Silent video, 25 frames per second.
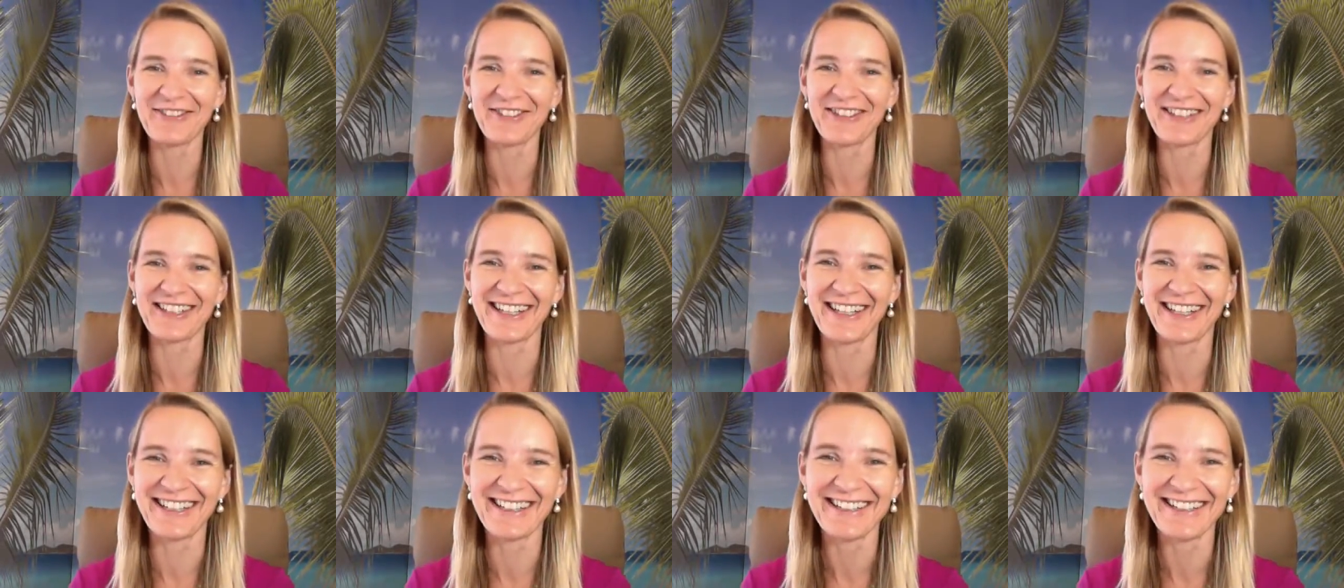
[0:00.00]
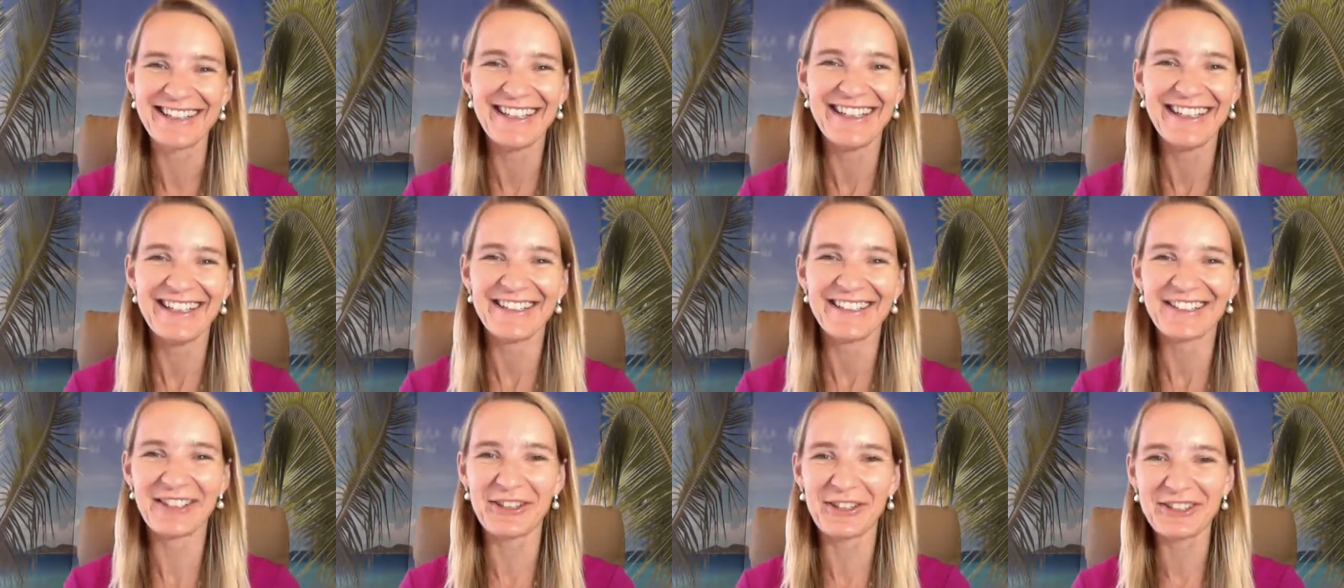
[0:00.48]
Okay,
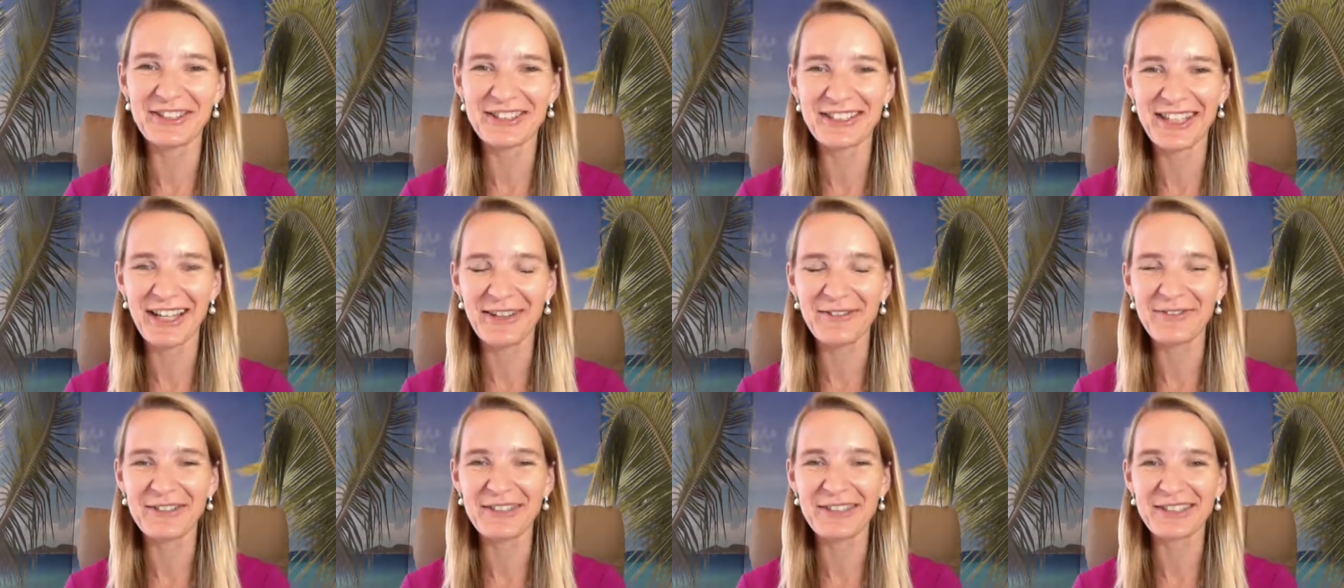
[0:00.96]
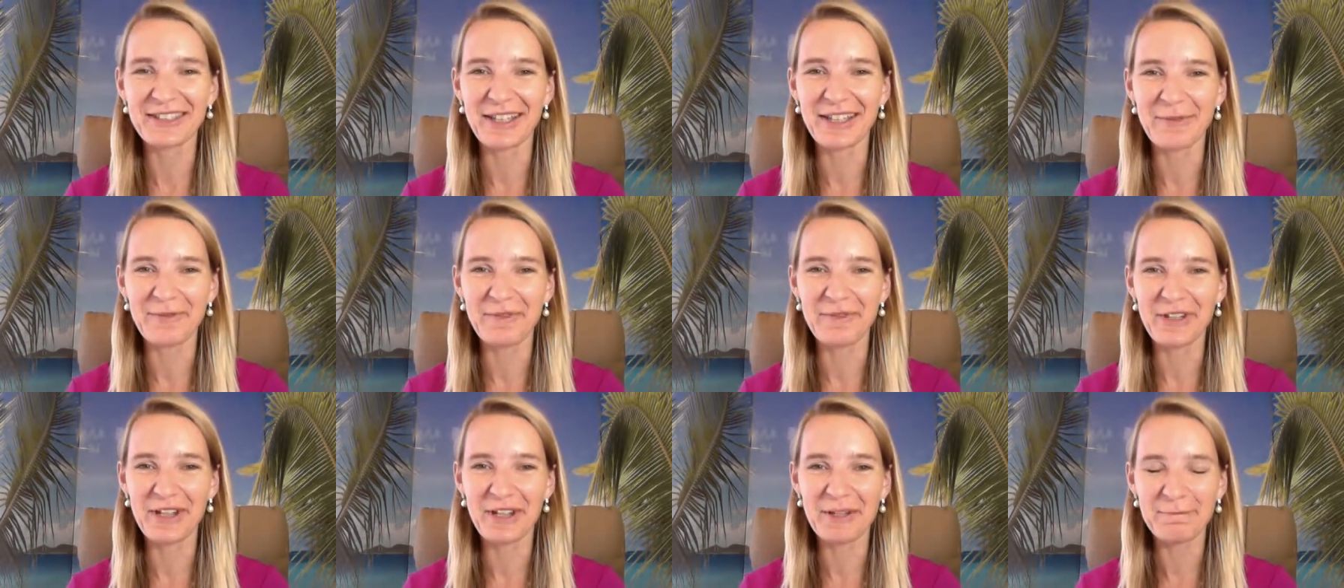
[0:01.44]
so it's definitely
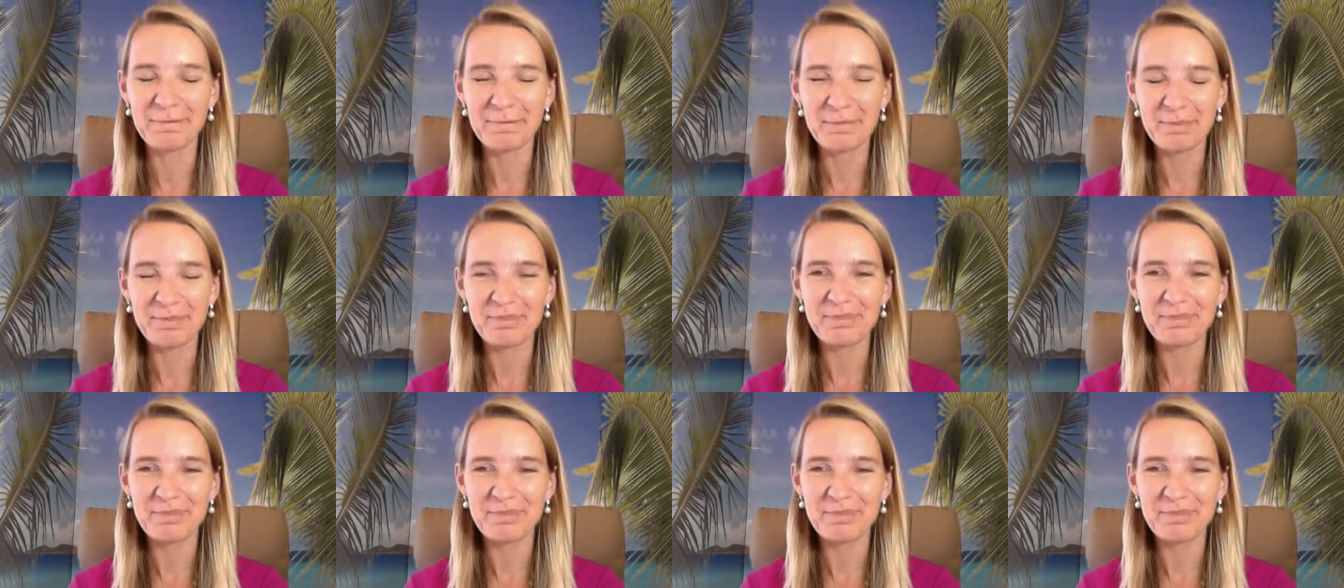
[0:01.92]
something